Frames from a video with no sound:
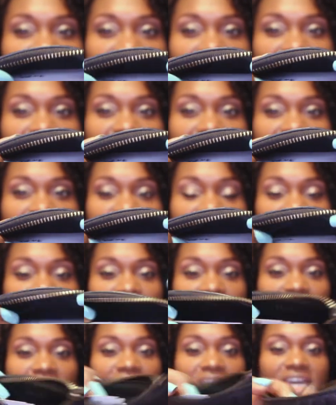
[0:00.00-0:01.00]
like that.
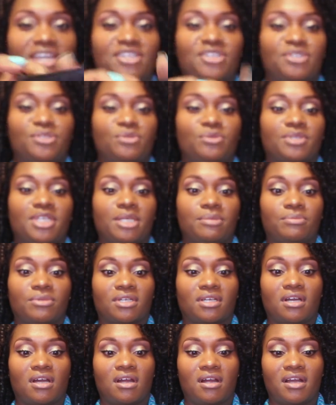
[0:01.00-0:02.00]
I do keep the
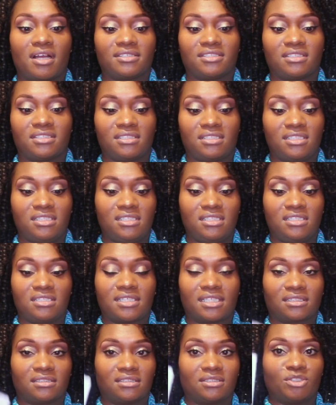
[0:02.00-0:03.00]
cards to these,
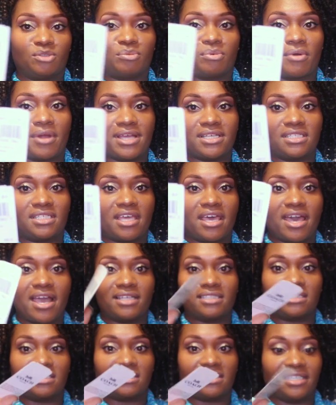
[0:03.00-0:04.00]
like the little price
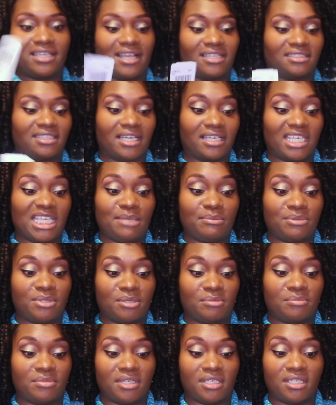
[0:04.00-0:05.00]
tags and things. I keep
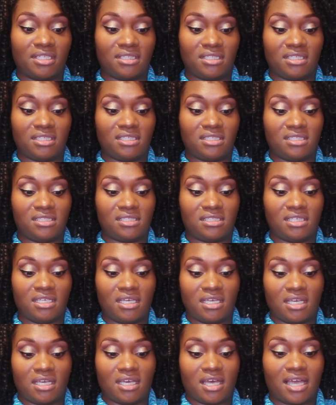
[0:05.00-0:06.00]
them in these.
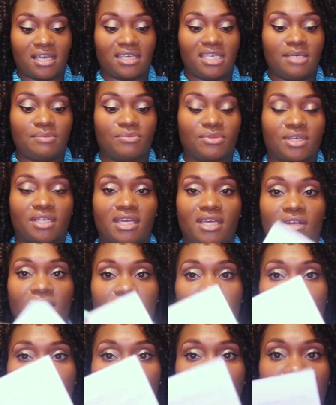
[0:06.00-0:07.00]
I keep the care
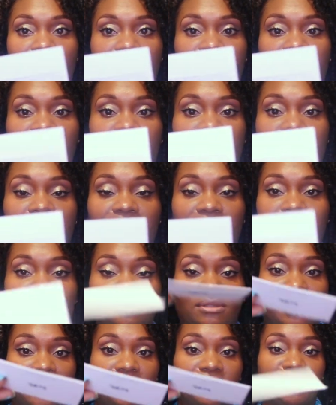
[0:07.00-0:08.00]
cards in these
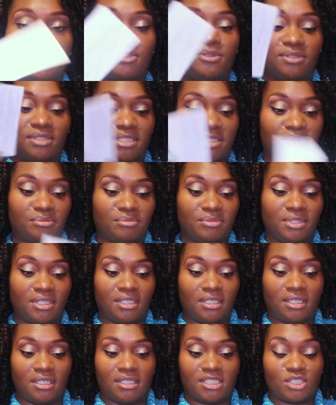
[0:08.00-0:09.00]
when I use them
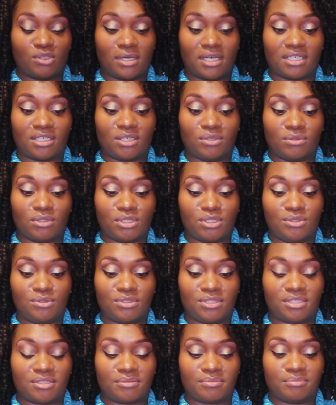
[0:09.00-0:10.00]
so I don't
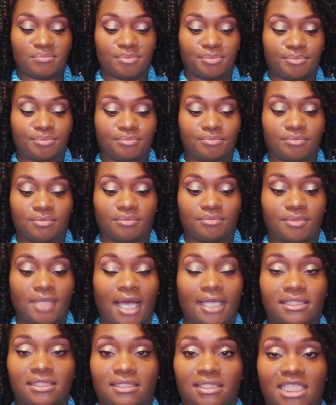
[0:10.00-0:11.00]
lose them.
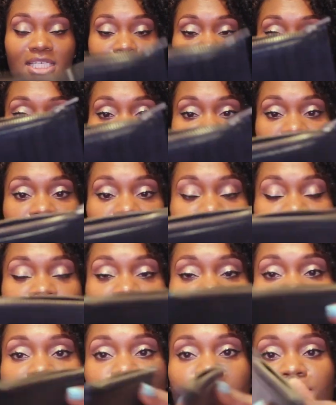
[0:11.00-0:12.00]
I just keep them in
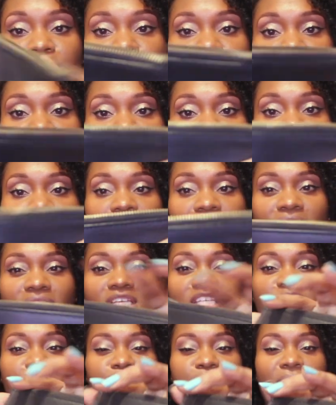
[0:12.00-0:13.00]
here.
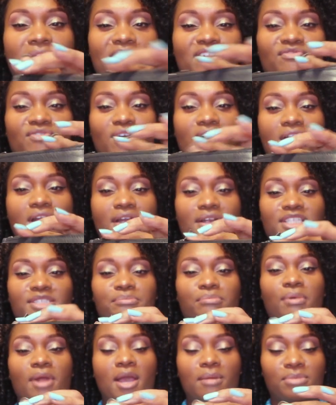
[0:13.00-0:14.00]
This by far is
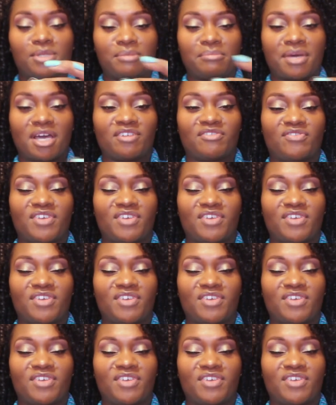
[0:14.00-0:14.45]
probably my